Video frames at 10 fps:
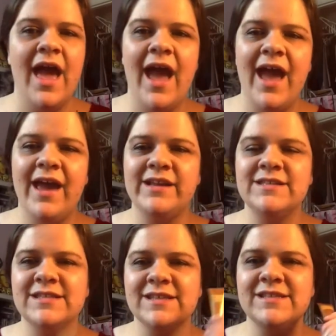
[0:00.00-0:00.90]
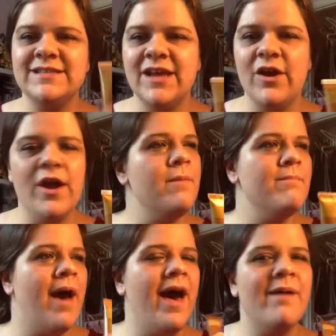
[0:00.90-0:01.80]
And the
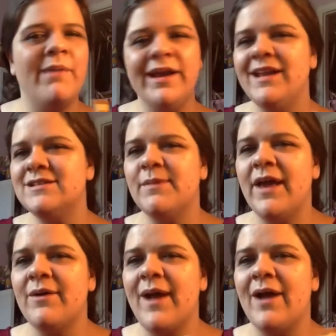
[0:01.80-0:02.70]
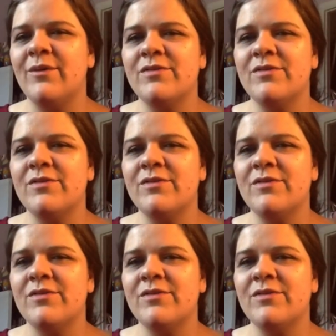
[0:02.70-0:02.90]
serum, I need to play around